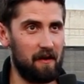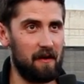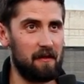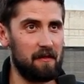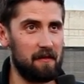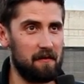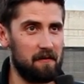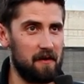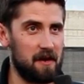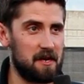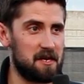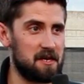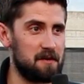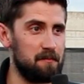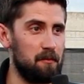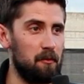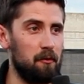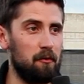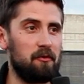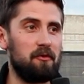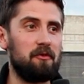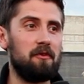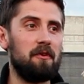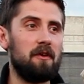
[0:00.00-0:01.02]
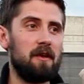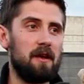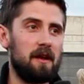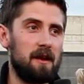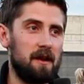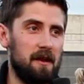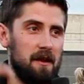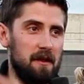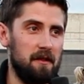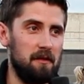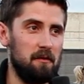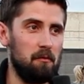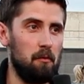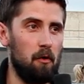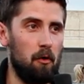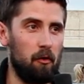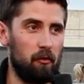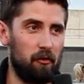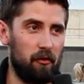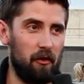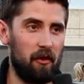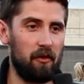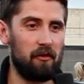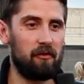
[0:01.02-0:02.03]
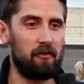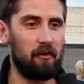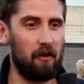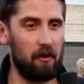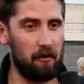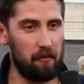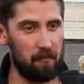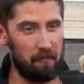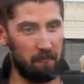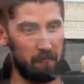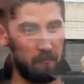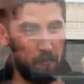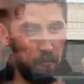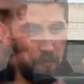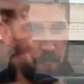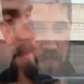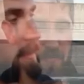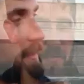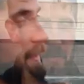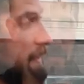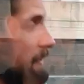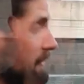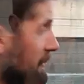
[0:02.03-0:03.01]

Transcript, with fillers: and the vegetables clean the water so for the fish.